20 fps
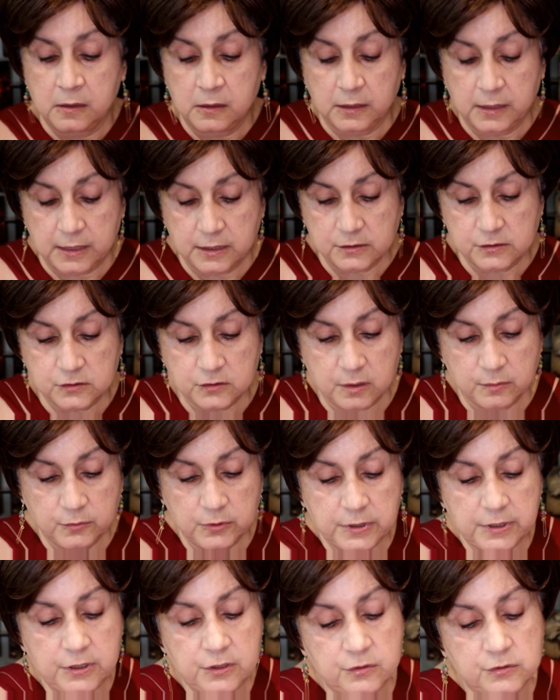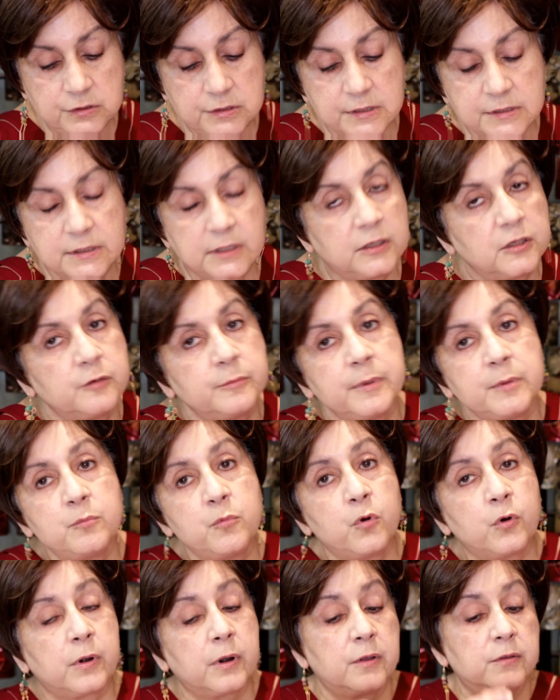Okay, so I'm going to use just a little bit
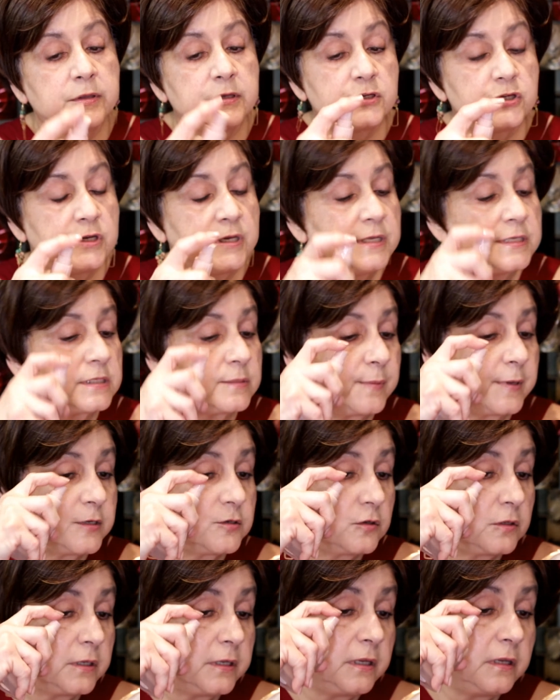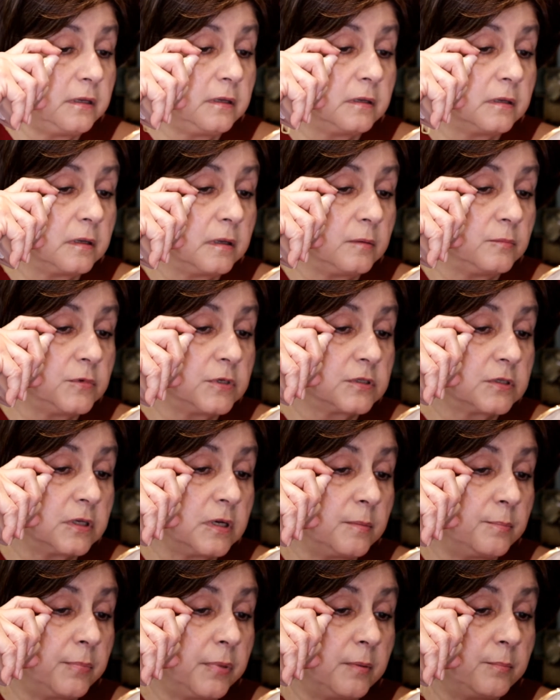more on the cheeks especially. I'm just
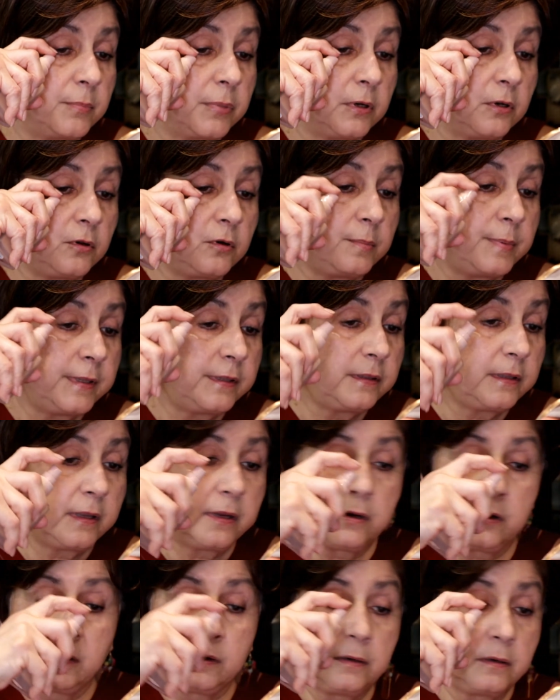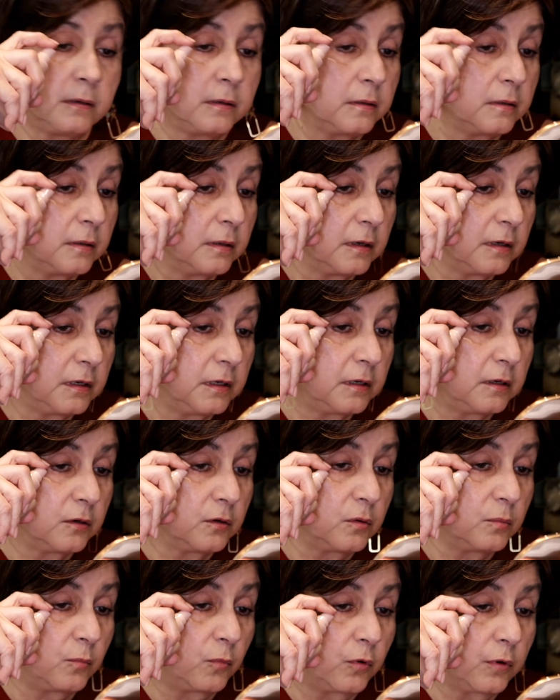going to pump a little bit there. Yeah, a
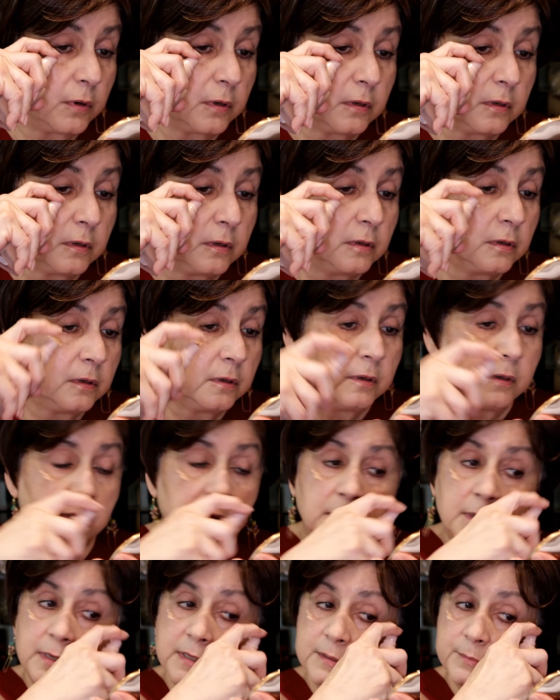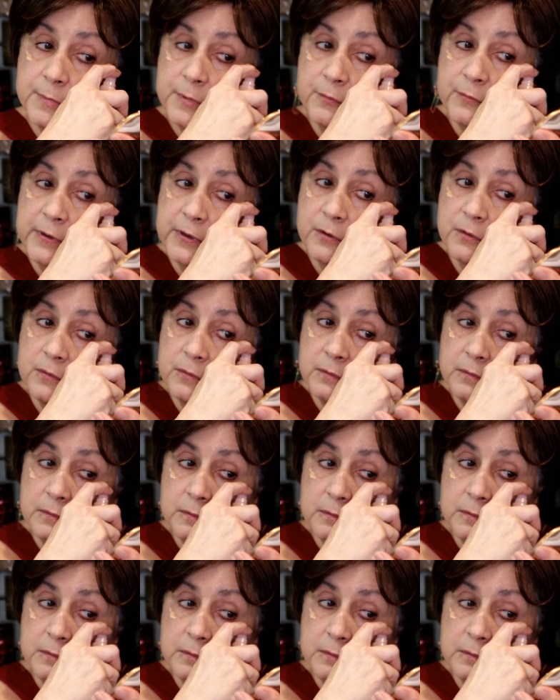little more. Let's be real.